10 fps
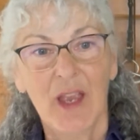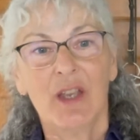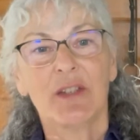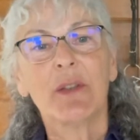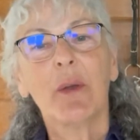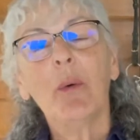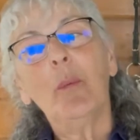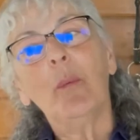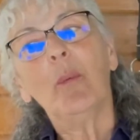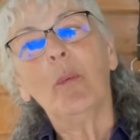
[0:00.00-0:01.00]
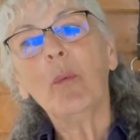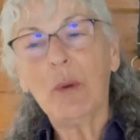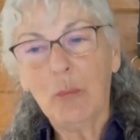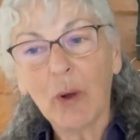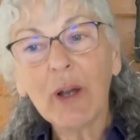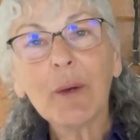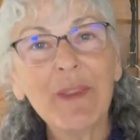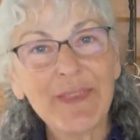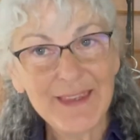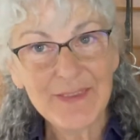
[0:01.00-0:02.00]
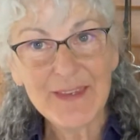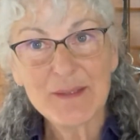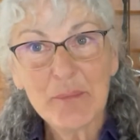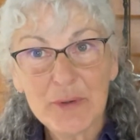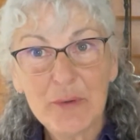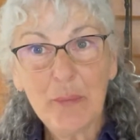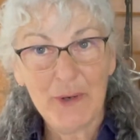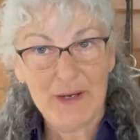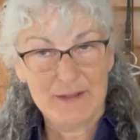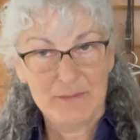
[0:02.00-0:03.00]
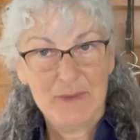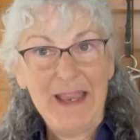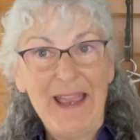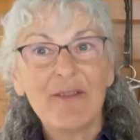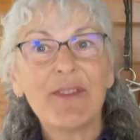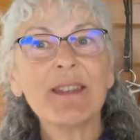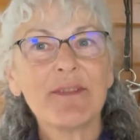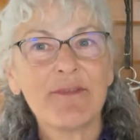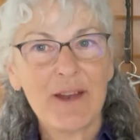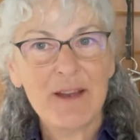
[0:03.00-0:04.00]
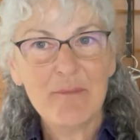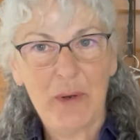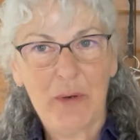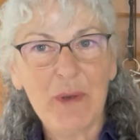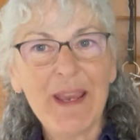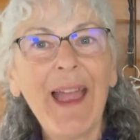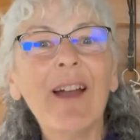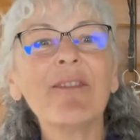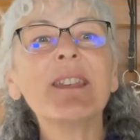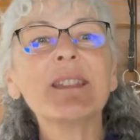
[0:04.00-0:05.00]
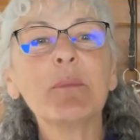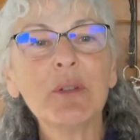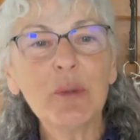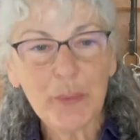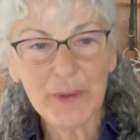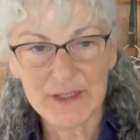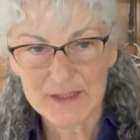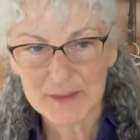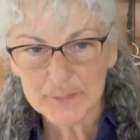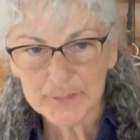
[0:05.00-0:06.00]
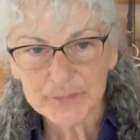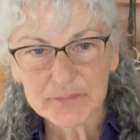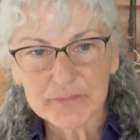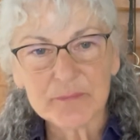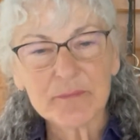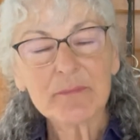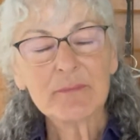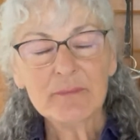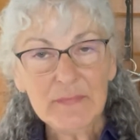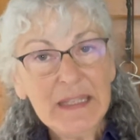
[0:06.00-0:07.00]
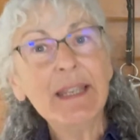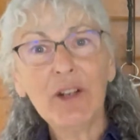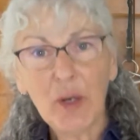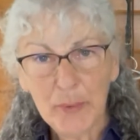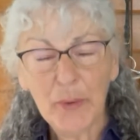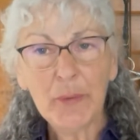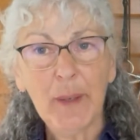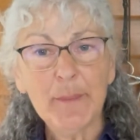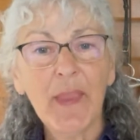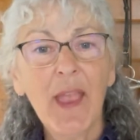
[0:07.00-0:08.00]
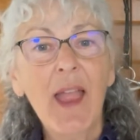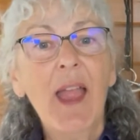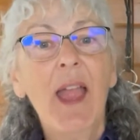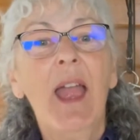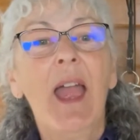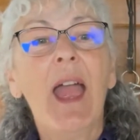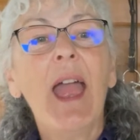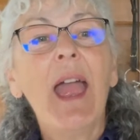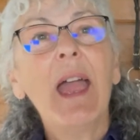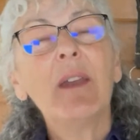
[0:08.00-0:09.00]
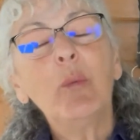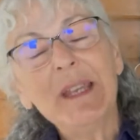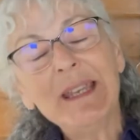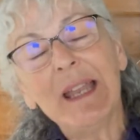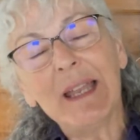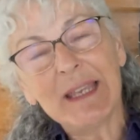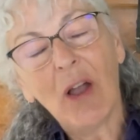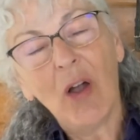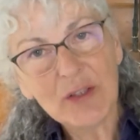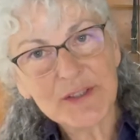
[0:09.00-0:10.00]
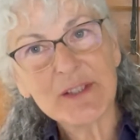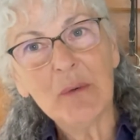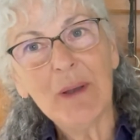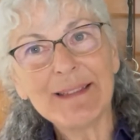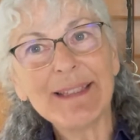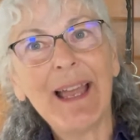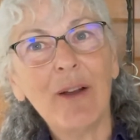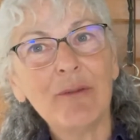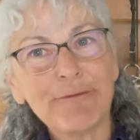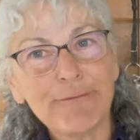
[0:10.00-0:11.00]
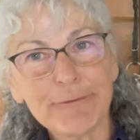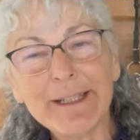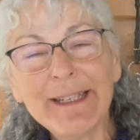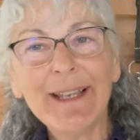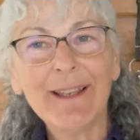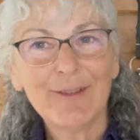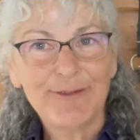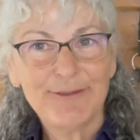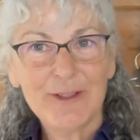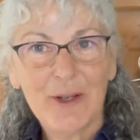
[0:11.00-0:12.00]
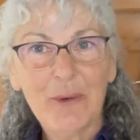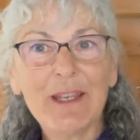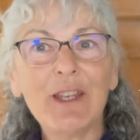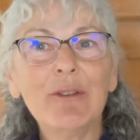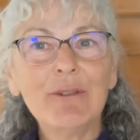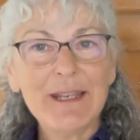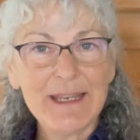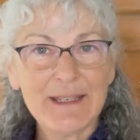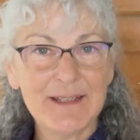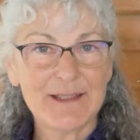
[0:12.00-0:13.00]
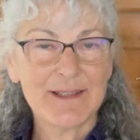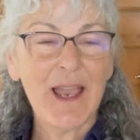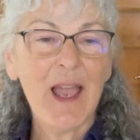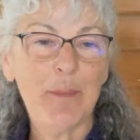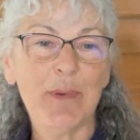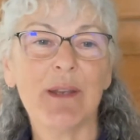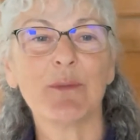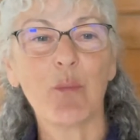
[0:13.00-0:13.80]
So we work within this blueprint. We have this framework. We have this blueprint in our program. And we also allow free and flowing uniqueness to happen as